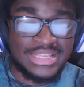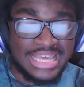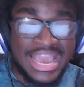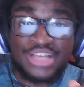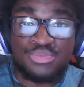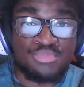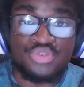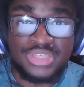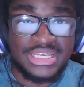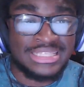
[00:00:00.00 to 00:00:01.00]
fact that it has
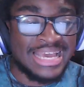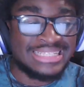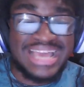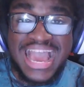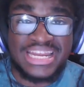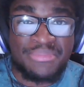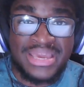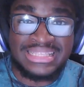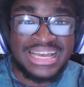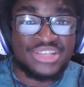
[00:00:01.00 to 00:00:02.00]
music, that is
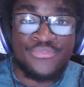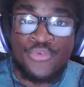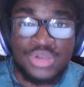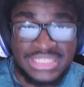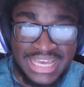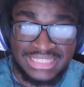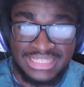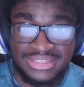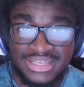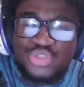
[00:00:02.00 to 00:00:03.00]
anime, that is voice
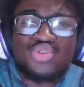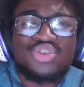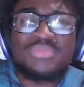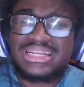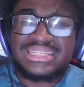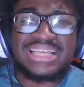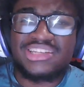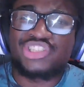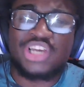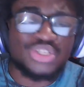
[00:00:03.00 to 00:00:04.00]
acting. But talking about the
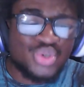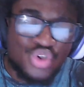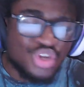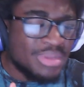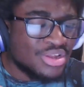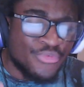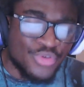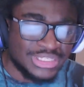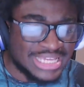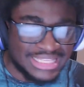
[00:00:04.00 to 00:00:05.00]
soundtrack, talking about the
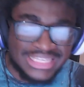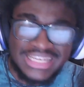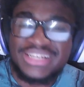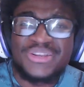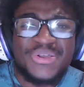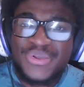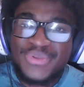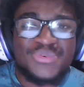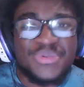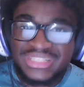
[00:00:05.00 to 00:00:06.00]
voice acting,
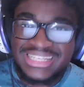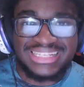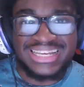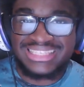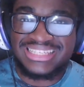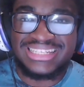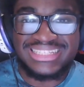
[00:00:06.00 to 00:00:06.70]
what are we saying, Icey?